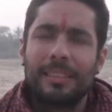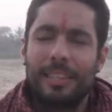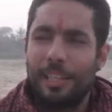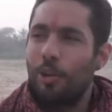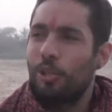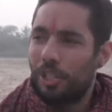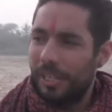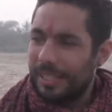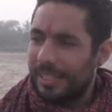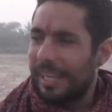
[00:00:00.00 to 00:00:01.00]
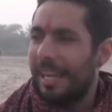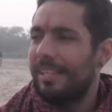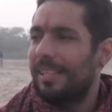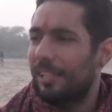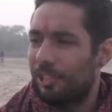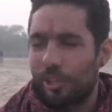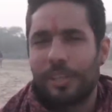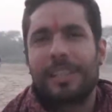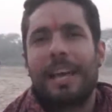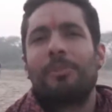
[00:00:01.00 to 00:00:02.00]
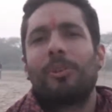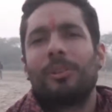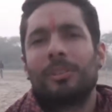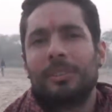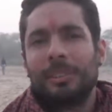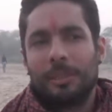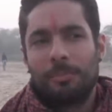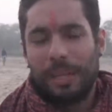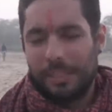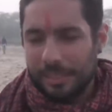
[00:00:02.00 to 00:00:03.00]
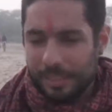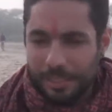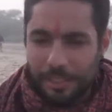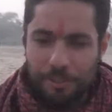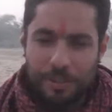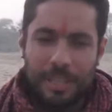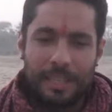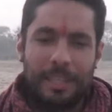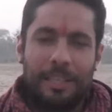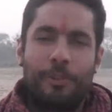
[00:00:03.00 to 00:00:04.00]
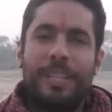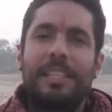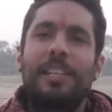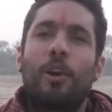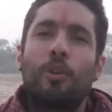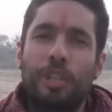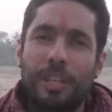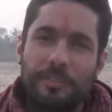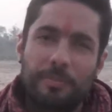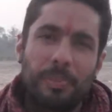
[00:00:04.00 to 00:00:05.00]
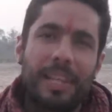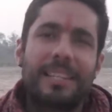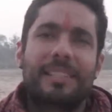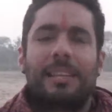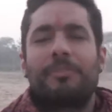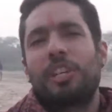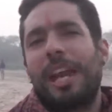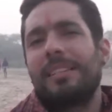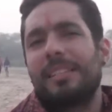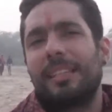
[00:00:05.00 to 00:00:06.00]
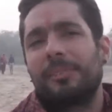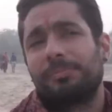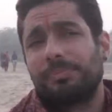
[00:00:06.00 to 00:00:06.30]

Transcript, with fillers: The ocean, it stays at a certain level, but the, the increasing ocean of bliss of chanting,